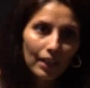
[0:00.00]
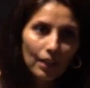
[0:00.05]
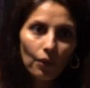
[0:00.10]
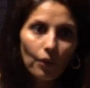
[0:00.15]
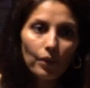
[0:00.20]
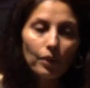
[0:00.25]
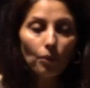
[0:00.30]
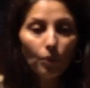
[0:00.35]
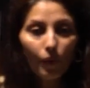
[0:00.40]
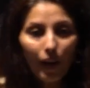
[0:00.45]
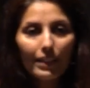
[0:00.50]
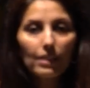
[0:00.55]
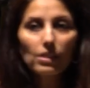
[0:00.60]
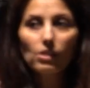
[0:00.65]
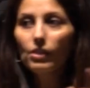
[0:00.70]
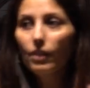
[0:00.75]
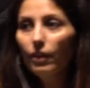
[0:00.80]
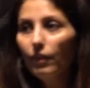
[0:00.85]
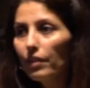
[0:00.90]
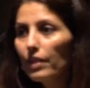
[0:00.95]
or the right
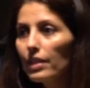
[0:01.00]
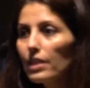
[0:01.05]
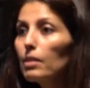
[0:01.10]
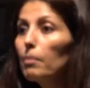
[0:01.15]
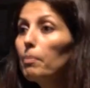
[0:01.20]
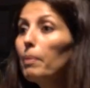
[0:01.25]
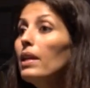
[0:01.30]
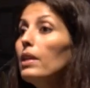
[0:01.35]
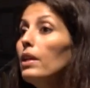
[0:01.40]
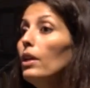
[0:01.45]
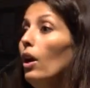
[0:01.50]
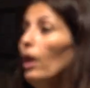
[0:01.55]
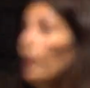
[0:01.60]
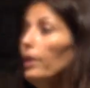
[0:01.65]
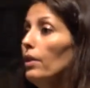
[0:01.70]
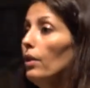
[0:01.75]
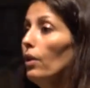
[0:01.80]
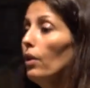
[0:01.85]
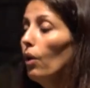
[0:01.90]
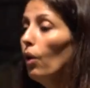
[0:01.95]
service, depending
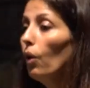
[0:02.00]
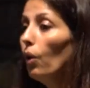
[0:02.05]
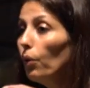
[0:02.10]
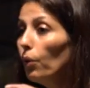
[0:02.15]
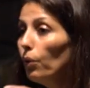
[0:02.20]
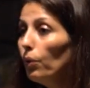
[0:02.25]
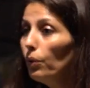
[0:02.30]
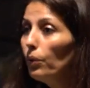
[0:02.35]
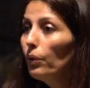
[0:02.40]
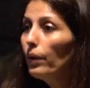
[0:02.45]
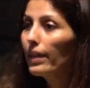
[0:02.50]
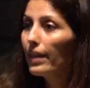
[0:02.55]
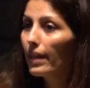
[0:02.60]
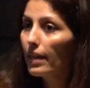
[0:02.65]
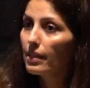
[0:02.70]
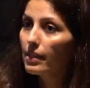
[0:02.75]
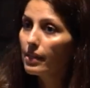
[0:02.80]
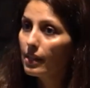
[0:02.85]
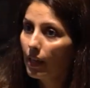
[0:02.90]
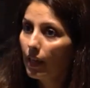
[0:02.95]
on who it
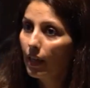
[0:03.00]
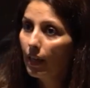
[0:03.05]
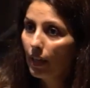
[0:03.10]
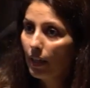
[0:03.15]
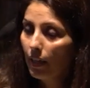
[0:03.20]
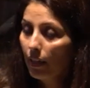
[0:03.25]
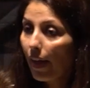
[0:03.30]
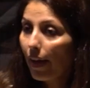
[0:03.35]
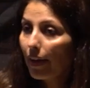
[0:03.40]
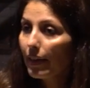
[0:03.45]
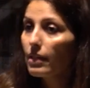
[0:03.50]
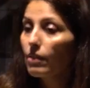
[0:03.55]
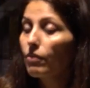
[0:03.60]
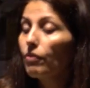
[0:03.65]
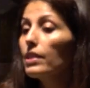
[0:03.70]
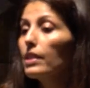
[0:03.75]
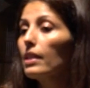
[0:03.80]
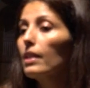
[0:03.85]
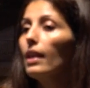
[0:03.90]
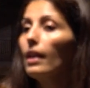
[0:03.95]
is that is
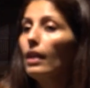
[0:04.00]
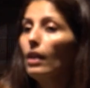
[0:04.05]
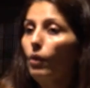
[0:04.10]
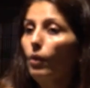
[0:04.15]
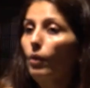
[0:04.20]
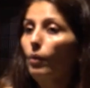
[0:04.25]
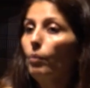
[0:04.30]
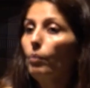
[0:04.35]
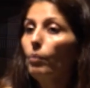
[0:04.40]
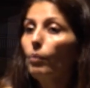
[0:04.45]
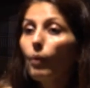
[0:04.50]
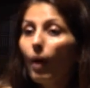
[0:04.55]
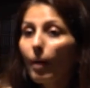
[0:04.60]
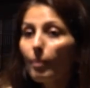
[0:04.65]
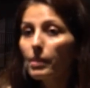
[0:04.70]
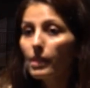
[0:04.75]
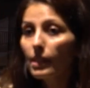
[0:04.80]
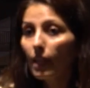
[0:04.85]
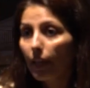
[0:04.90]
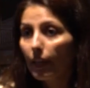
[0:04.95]
visiting your
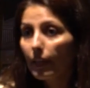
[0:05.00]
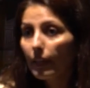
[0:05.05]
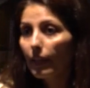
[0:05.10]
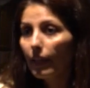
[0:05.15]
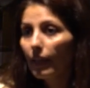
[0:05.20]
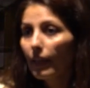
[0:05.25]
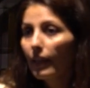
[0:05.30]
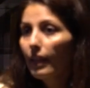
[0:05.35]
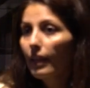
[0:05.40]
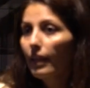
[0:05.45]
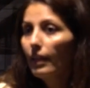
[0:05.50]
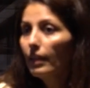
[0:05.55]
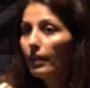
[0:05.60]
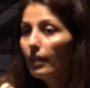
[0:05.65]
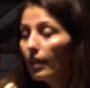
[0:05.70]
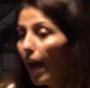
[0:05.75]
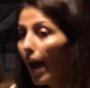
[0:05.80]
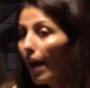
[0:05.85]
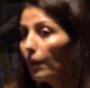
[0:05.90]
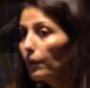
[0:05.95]
website,
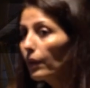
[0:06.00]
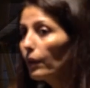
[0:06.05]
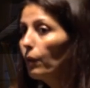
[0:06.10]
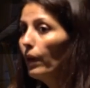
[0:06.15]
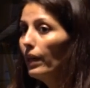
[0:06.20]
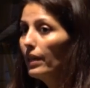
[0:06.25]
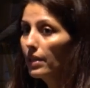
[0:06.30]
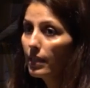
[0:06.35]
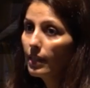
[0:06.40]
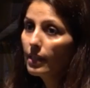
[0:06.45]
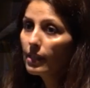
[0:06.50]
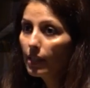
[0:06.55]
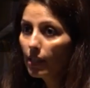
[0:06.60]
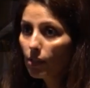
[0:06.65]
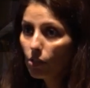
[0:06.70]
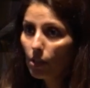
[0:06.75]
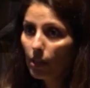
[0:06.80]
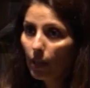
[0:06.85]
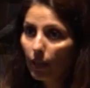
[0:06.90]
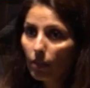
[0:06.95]
that requires
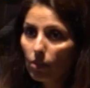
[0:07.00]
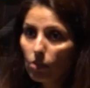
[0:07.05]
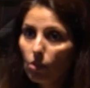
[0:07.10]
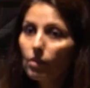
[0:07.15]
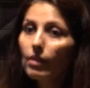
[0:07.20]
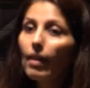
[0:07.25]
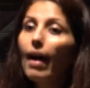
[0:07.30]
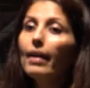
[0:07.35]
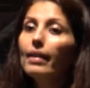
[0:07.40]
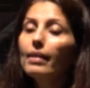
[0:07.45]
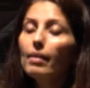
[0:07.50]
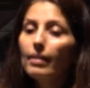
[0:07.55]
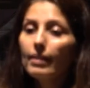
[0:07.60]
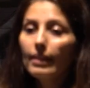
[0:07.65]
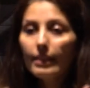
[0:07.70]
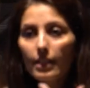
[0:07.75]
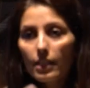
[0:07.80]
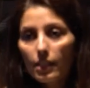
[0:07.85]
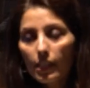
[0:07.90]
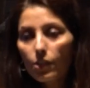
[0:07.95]
decisioning. So that
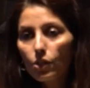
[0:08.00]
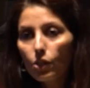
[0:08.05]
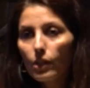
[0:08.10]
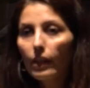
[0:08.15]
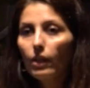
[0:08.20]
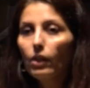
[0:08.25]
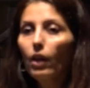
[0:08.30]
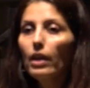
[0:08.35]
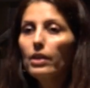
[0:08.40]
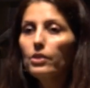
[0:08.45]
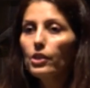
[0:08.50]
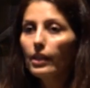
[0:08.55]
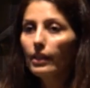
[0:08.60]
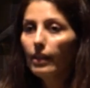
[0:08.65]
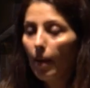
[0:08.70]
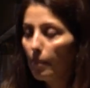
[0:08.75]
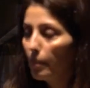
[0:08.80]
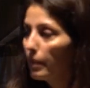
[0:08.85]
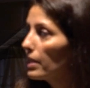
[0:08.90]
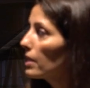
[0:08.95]
decisioning logic,
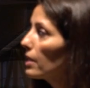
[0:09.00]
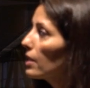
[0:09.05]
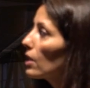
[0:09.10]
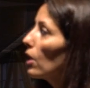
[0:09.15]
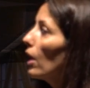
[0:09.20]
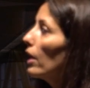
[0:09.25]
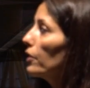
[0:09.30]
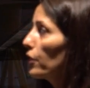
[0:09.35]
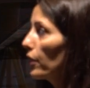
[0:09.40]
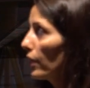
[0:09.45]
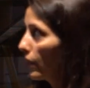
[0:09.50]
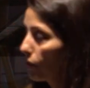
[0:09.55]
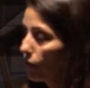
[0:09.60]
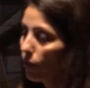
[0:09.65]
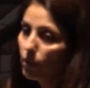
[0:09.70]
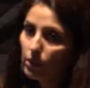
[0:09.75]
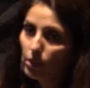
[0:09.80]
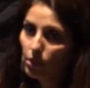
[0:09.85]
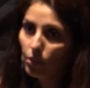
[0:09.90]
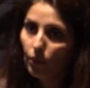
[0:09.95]
that business logic is
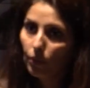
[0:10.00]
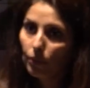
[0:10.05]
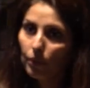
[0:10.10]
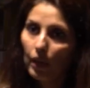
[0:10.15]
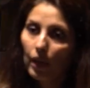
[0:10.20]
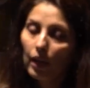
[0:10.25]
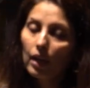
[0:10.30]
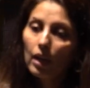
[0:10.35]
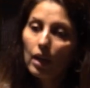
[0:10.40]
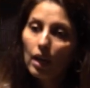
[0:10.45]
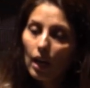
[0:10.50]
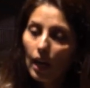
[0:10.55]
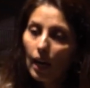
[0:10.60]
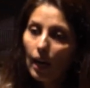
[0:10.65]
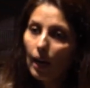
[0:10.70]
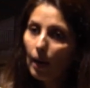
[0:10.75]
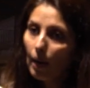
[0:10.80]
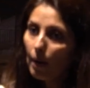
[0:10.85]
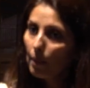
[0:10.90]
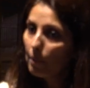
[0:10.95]
also
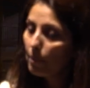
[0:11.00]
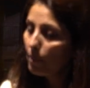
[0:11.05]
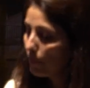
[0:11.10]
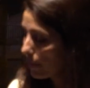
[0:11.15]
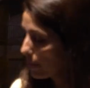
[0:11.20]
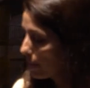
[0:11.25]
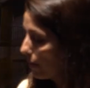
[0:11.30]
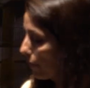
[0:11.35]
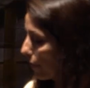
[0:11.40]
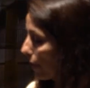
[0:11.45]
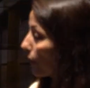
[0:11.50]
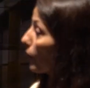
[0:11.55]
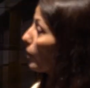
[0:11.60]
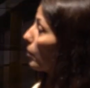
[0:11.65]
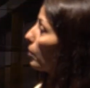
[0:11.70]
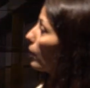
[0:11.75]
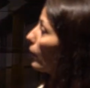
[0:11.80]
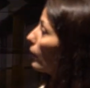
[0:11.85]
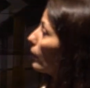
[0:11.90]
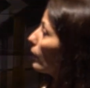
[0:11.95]

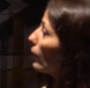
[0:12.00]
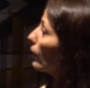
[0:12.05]
available